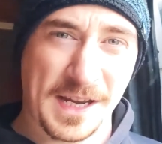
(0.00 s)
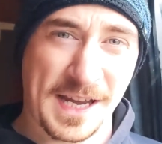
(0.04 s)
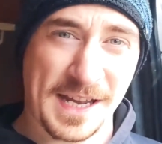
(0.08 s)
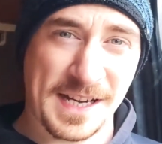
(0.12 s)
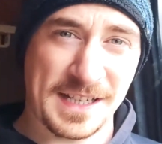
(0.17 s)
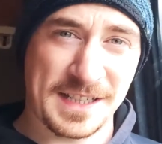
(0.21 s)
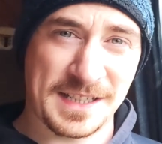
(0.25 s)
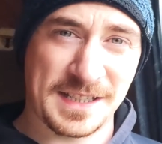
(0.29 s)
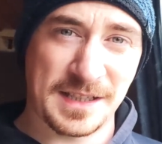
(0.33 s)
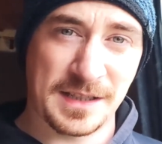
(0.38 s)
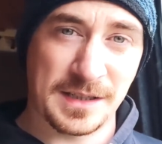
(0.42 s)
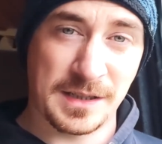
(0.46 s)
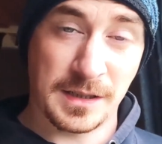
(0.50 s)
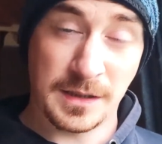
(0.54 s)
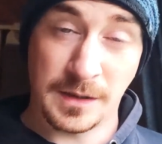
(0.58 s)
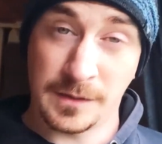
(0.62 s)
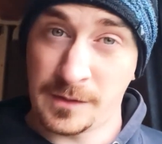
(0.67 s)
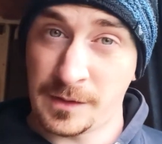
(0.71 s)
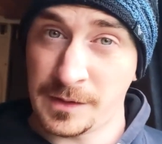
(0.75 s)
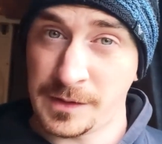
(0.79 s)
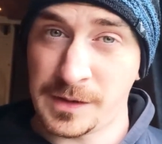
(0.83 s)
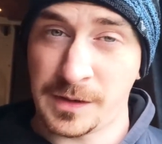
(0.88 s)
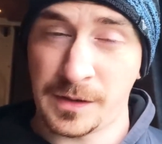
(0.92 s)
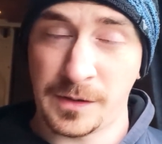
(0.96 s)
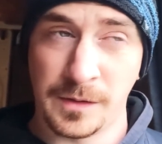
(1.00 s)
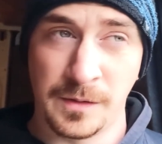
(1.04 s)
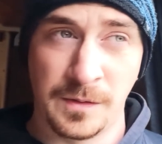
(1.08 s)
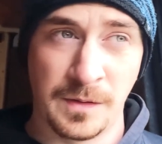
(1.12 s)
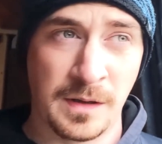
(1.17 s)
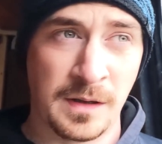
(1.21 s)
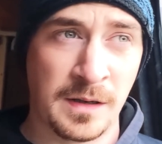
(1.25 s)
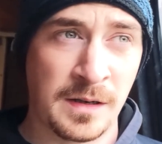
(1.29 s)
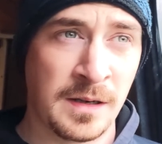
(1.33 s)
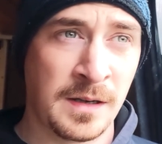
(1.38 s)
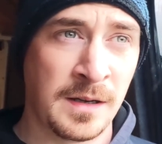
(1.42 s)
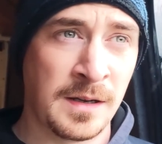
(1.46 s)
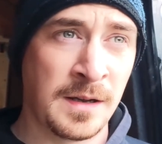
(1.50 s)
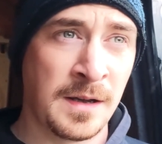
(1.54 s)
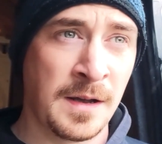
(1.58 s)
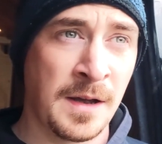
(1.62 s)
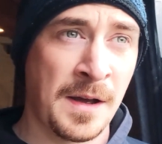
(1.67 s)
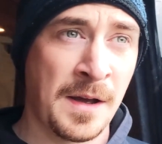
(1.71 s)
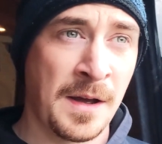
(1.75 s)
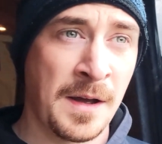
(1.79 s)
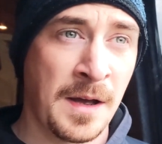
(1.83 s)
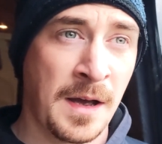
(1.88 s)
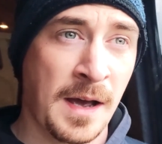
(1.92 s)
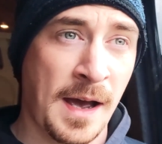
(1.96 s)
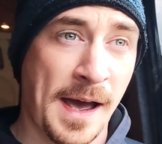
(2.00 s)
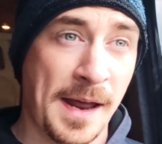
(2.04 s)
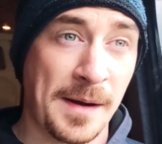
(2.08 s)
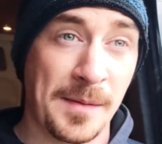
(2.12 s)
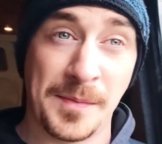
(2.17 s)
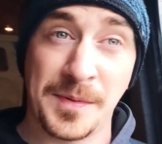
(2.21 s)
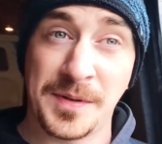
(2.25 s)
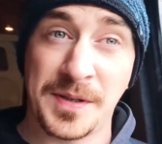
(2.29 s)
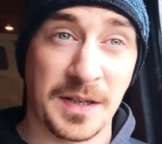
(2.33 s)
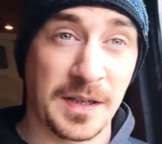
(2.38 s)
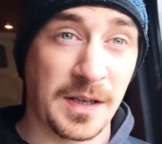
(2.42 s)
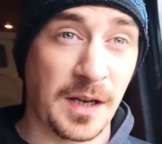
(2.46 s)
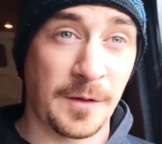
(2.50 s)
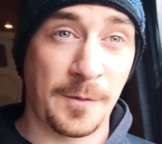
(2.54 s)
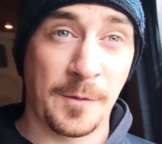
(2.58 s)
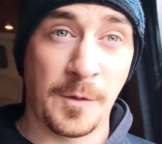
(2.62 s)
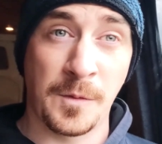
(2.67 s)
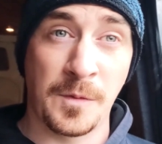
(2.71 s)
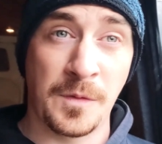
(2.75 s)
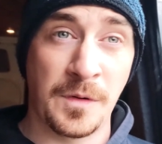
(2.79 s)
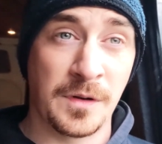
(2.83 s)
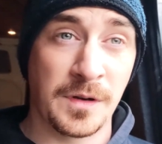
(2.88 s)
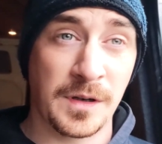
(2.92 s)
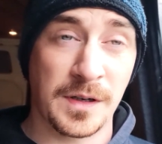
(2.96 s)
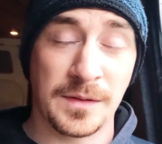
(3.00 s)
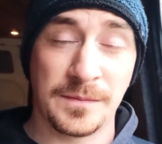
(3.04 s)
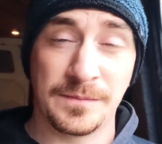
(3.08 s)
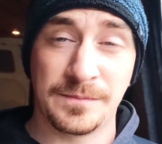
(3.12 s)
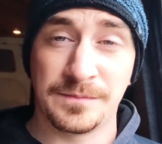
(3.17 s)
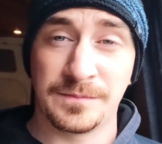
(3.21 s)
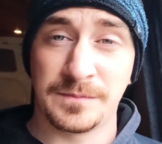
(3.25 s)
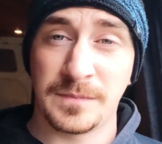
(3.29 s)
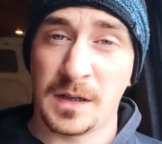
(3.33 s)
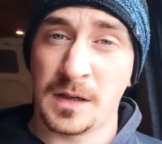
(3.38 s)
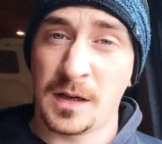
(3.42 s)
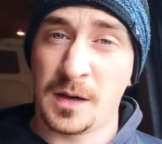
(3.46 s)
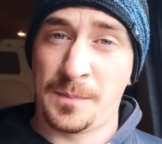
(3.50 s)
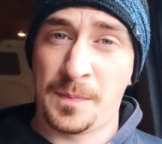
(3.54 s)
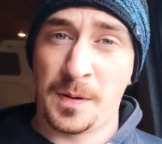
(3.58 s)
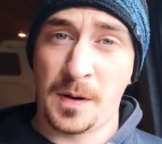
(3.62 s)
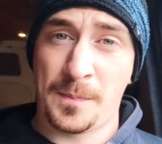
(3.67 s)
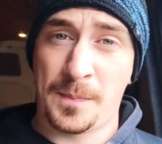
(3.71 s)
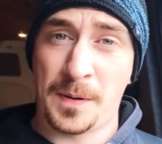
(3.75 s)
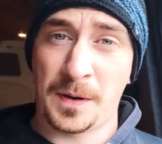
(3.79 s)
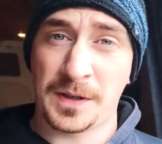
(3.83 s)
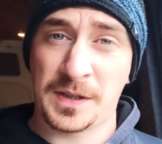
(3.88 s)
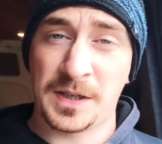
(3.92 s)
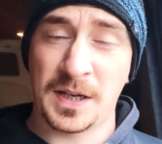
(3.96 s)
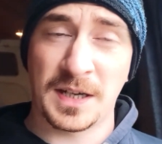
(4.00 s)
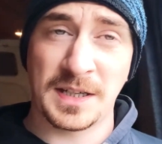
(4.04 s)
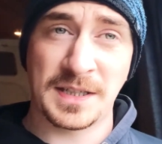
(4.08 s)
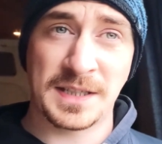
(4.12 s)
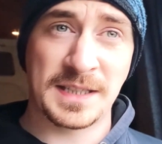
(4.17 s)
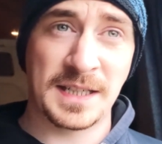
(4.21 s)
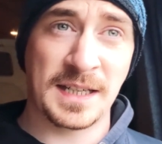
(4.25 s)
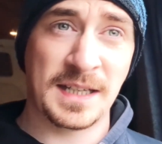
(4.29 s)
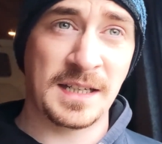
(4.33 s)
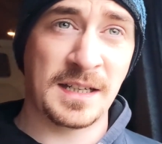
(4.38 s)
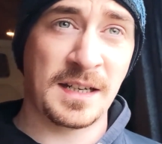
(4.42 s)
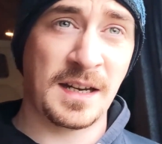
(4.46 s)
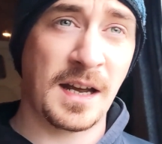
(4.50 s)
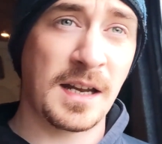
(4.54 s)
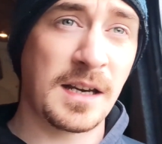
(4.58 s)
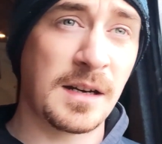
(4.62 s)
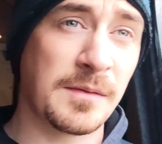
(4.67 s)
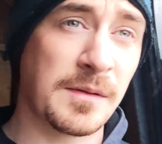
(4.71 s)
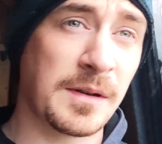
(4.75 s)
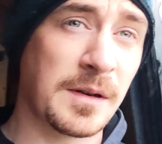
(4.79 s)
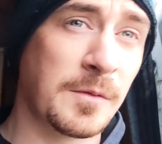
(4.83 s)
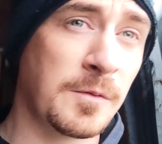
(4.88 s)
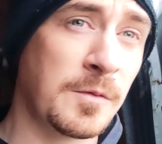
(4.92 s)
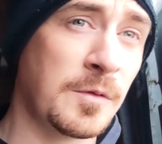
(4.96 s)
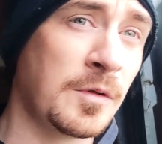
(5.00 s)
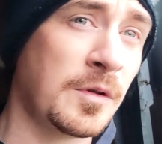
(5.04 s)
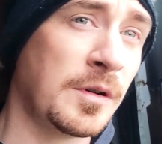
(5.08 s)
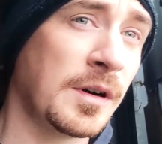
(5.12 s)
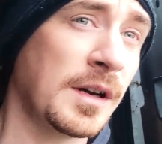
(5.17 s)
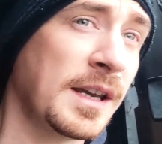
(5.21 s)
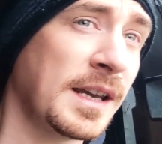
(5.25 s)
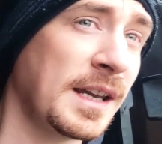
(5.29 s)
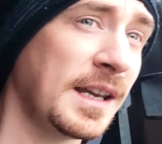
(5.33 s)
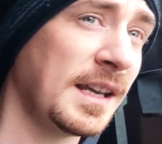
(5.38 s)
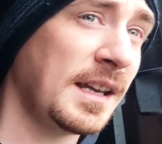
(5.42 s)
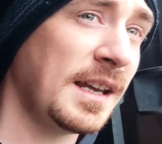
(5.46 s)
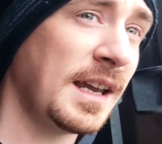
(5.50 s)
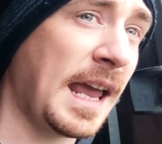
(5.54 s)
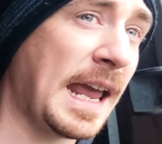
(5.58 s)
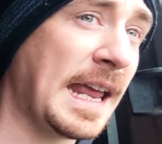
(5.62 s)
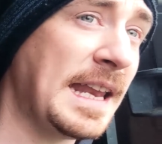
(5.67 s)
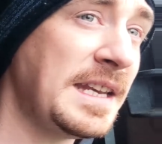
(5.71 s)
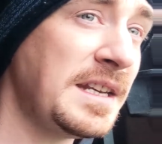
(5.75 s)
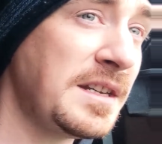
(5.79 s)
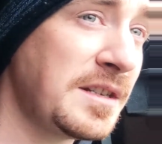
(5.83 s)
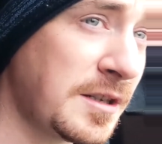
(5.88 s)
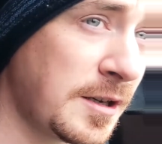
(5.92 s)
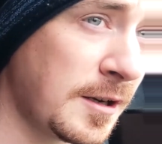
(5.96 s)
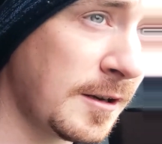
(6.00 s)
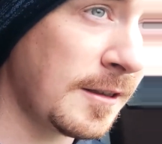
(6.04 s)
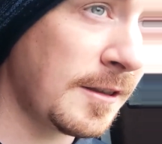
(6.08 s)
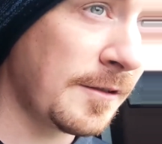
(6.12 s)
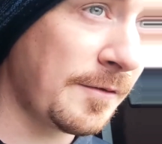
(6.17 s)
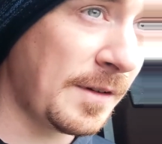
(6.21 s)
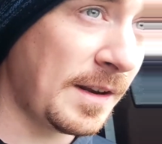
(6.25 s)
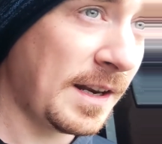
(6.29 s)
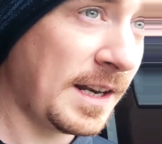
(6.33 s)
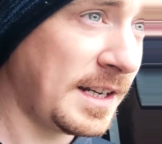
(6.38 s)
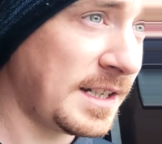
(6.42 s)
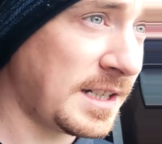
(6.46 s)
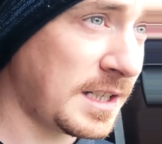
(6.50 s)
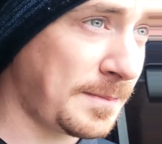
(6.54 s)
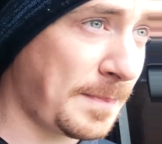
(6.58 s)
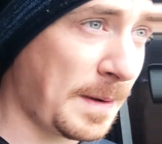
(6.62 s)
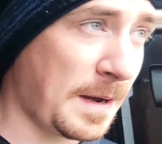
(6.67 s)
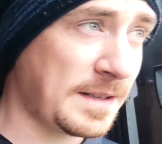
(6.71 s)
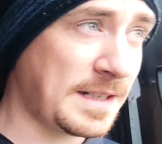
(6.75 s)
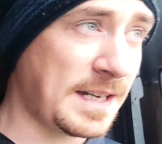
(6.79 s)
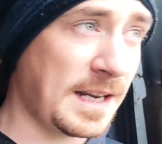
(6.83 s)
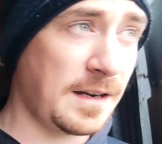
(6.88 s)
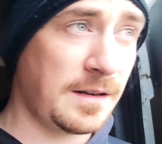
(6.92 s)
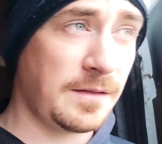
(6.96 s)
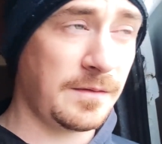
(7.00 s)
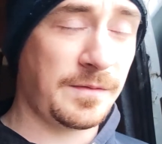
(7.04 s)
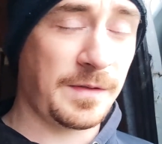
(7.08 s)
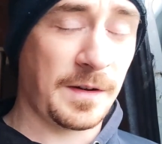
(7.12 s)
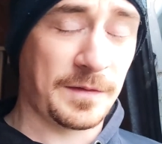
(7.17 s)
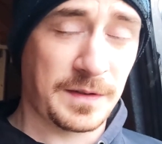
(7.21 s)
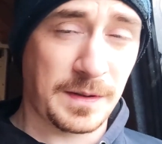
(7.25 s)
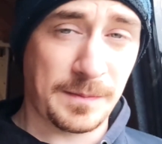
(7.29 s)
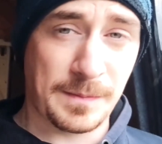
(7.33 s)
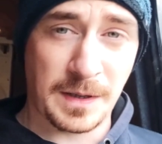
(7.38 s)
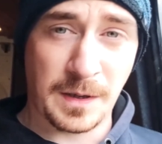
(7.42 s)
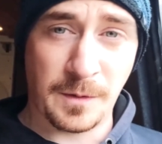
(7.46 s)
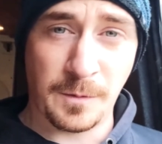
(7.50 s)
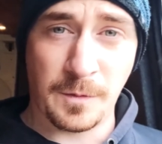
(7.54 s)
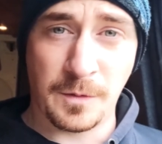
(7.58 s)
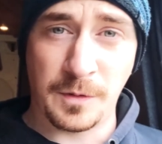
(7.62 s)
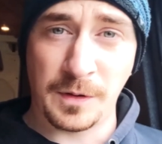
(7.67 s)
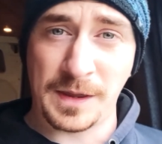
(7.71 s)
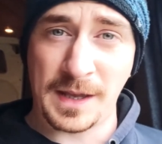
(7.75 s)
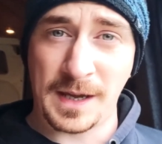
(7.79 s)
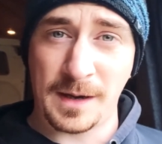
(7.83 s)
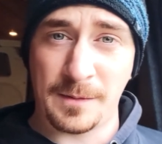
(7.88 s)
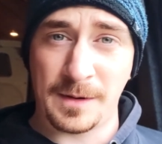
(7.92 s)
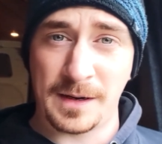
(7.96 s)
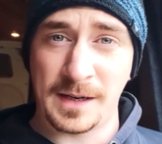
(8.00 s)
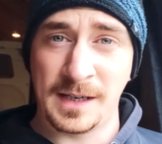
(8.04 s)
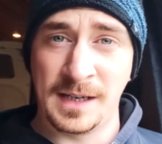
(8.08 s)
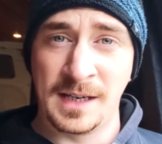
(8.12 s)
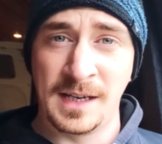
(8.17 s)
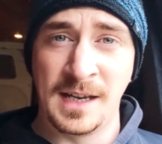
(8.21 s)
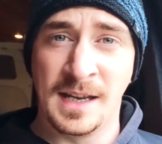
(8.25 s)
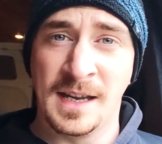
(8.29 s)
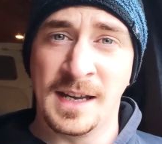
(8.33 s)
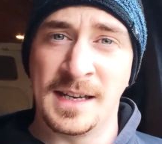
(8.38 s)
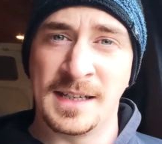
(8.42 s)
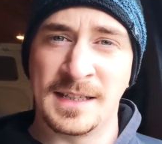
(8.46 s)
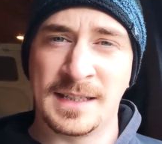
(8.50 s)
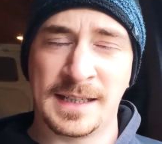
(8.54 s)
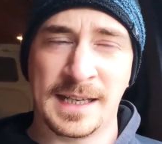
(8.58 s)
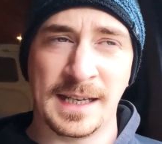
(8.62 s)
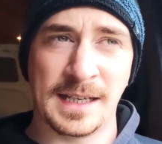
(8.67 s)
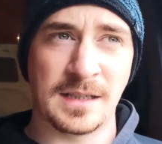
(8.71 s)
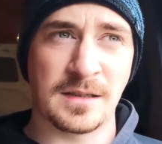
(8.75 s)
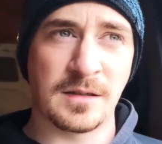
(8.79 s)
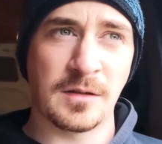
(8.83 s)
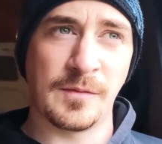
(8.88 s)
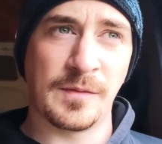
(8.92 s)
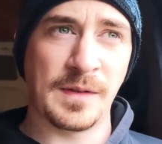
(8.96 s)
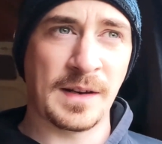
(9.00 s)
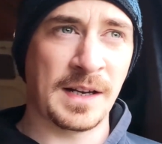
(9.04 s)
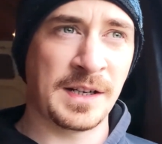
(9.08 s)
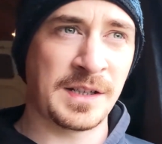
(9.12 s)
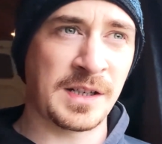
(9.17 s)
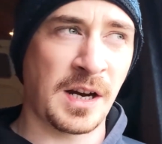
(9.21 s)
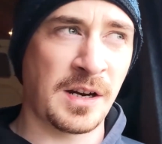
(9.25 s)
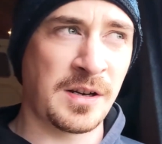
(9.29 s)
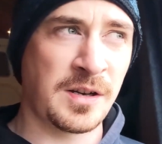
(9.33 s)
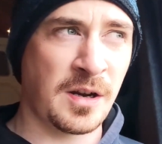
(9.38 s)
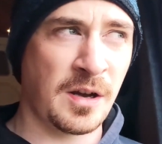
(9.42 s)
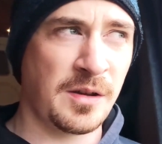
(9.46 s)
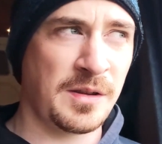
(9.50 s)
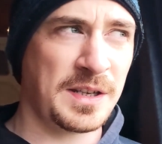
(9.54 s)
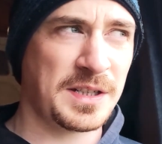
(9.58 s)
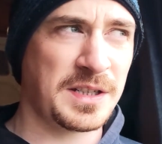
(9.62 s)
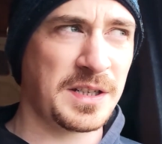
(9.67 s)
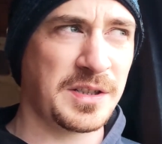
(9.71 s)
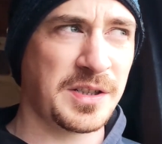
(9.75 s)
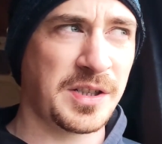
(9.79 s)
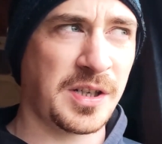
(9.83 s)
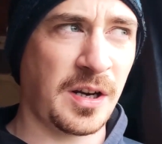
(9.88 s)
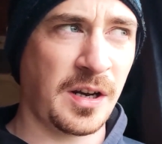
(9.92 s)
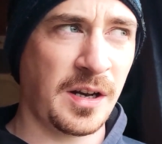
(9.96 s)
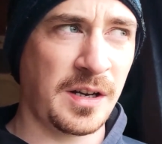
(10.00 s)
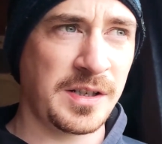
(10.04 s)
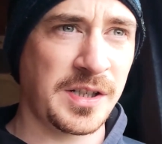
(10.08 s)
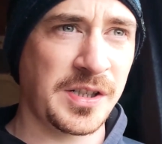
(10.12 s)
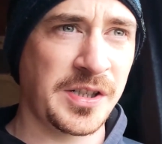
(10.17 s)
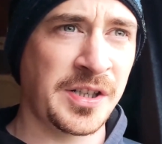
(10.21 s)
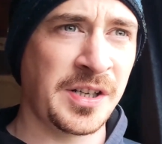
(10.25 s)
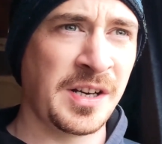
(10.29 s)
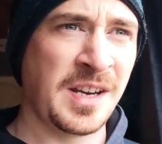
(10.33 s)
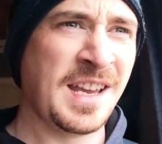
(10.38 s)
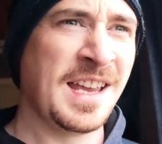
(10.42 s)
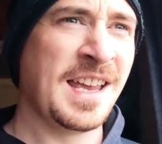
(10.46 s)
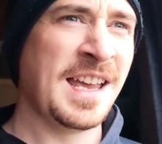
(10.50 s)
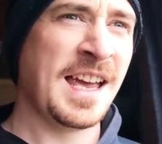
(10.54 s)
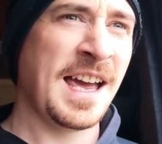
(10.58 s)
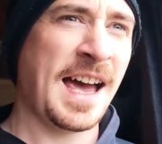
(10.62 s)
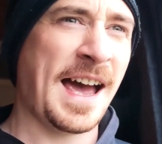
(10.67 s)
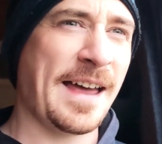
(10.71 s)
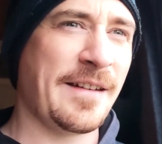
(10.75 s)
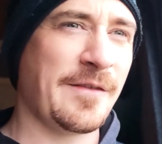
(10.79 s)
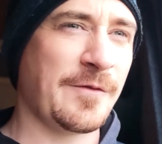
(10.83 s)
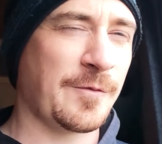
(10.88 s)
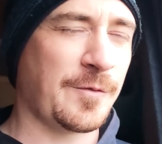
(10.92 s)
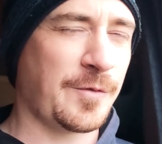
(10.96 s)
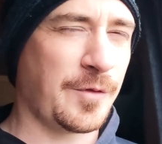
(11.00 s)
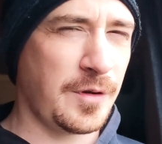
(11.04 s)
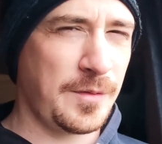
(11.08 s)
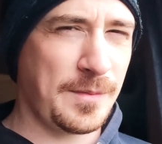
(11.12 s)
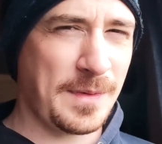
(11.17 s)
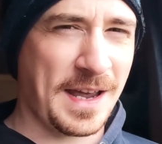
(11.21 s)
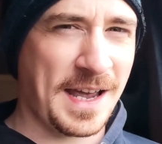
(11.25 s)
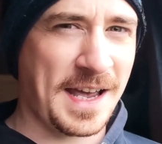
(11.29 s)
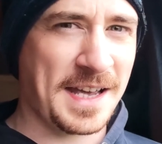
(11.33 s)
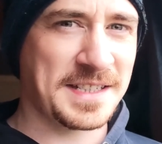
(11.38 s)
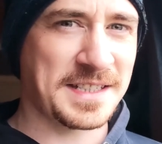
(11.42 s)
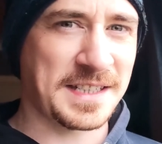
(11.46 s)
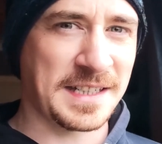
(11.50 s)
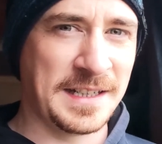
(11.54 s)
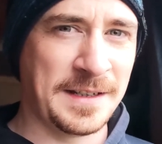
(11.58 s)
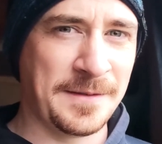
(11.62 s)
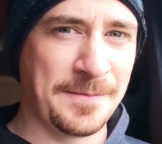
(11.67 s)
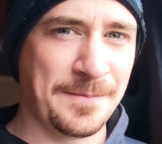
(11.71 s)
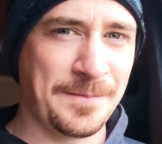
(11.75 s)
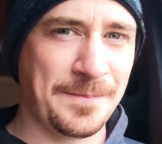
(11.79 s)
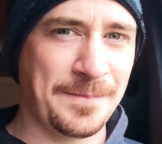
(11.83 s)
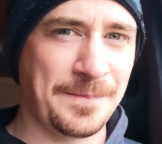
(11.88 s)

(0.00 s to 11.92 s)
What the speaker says: canisters, because I've got two, and I'm just gonna go for a walk. I'm gonna put a podcast in and I'm gonna walk into the village. It's about a 10-15 minute walk that way to get into a village. I know there's a church, and rumour has it